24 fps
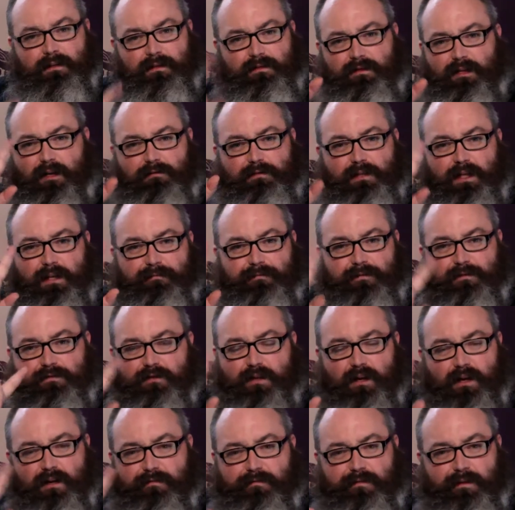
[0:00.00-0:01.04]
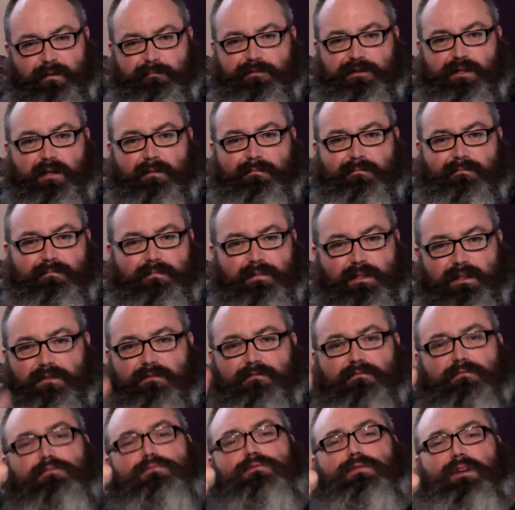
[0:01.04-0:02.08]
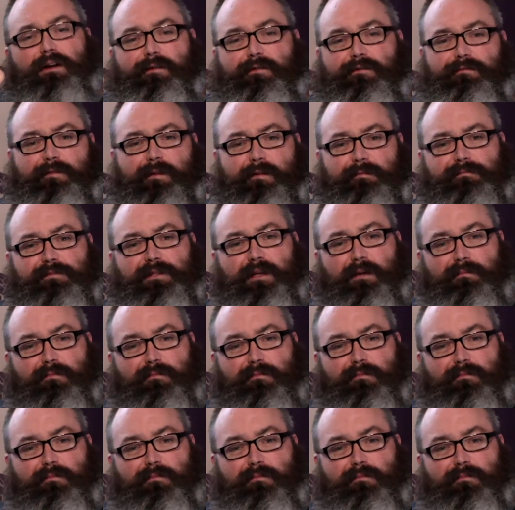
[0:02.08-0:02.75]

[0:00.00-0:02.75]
no need for Terry thumbs up, these are all Terry's thumbs up,